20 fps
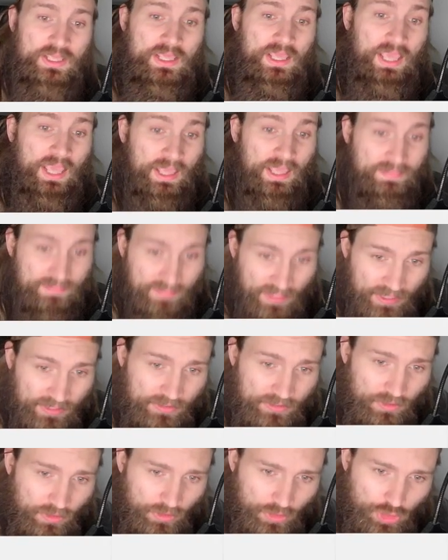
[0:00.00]
And
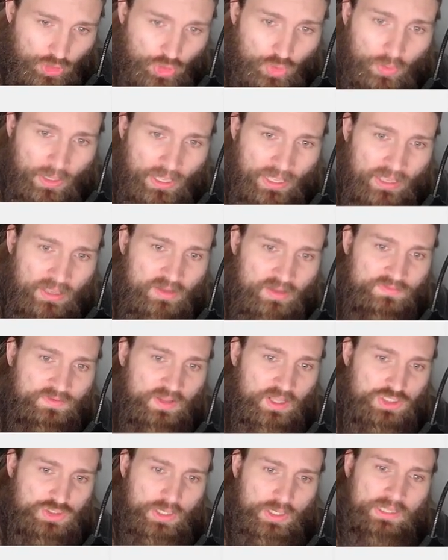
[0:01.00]
then you have
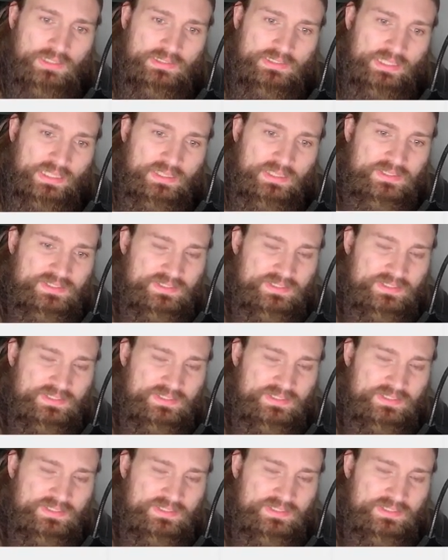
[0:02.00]
Andrea Lee,